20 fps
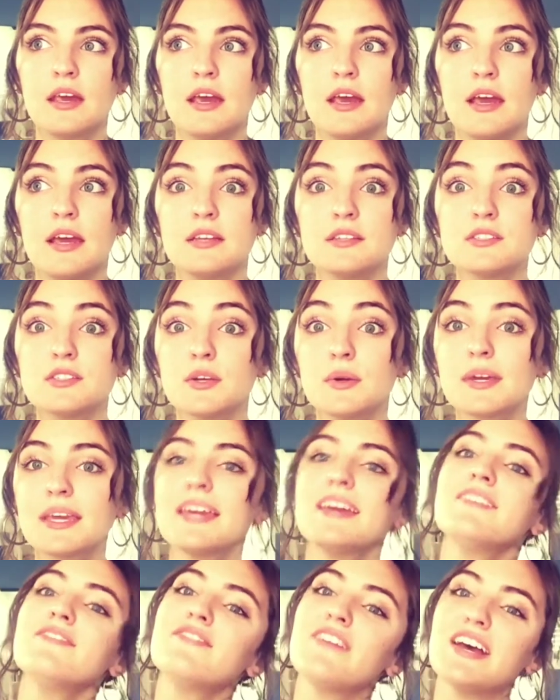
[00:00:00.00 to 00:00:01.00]
and so
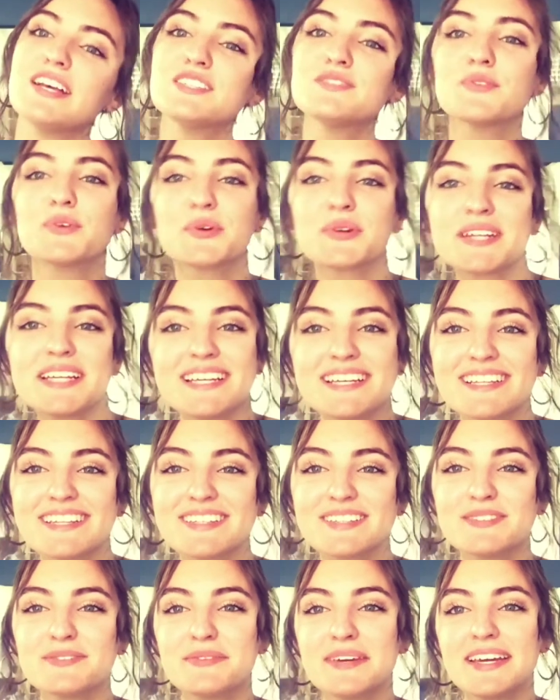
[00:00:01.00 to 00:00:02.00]
again, fast forwarding a
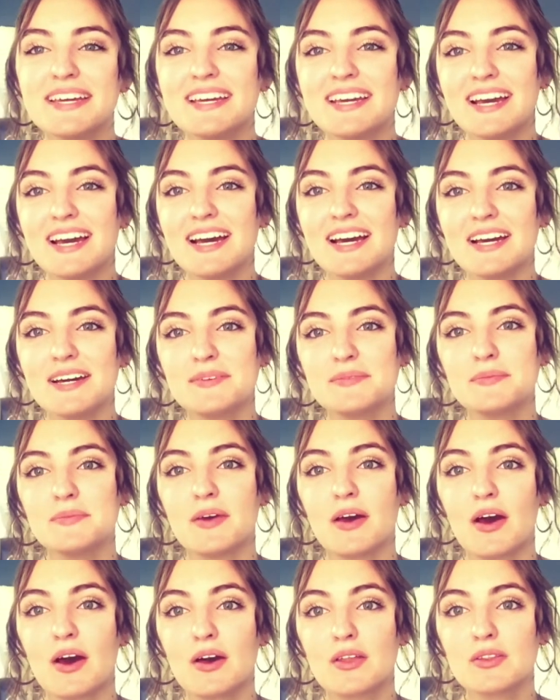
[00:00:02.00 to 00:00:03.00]
little bit,
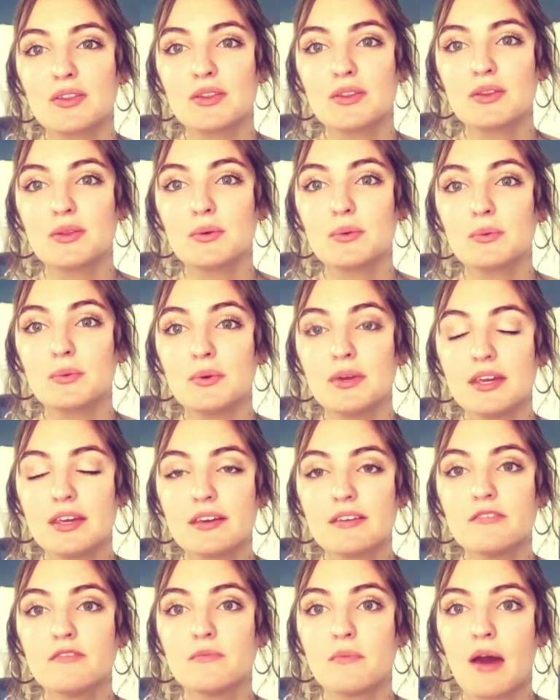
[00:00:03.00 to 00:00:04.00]
on the week
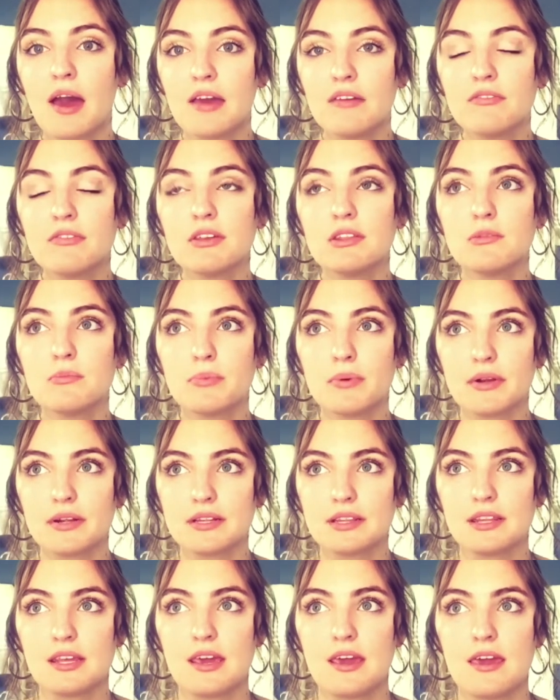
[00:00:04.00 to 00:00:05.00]
of my 5th
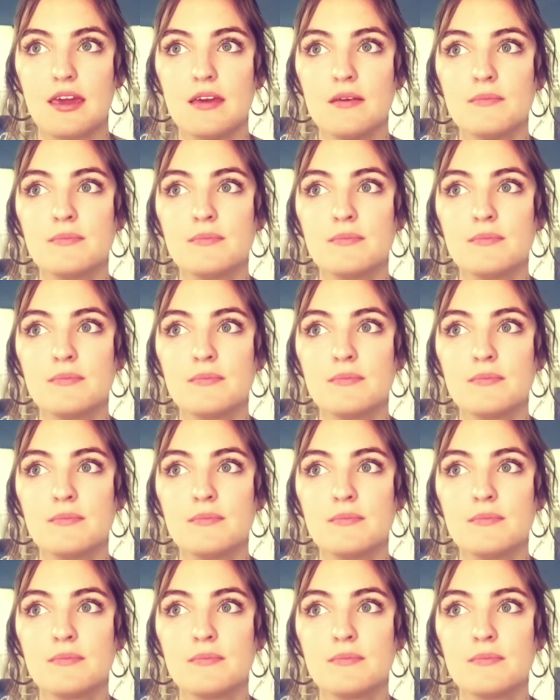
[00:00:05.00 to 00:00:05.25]
birthday,